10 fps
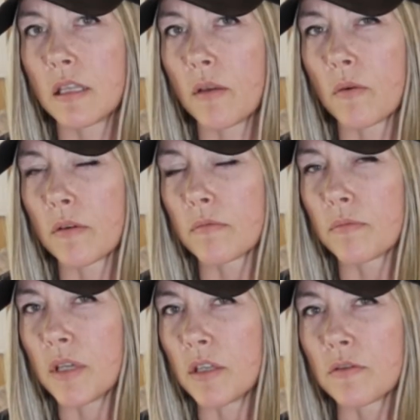they weren't
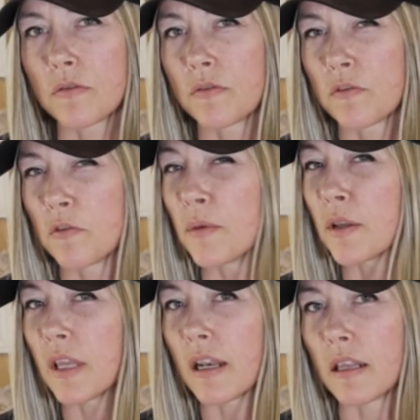being truthful
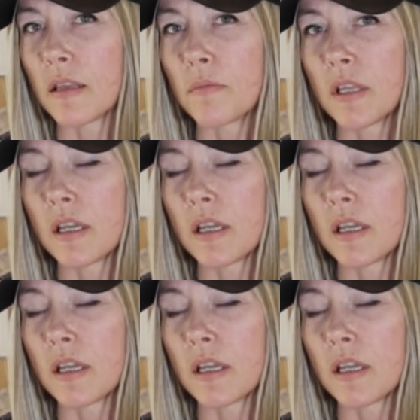about letting them